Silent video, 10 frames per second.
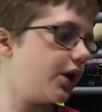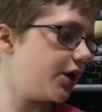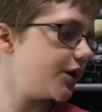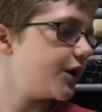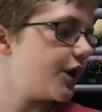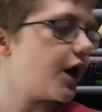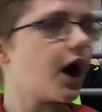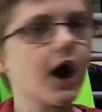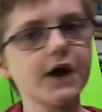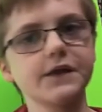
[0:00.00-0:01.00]
all
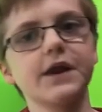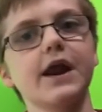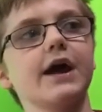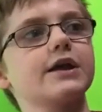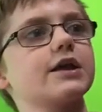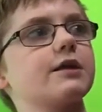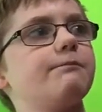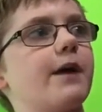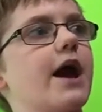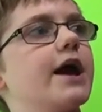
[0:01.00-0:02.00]
on the
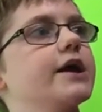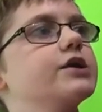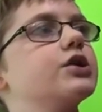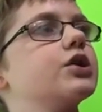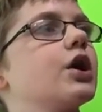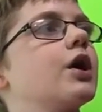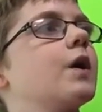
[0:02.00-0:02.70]
next page.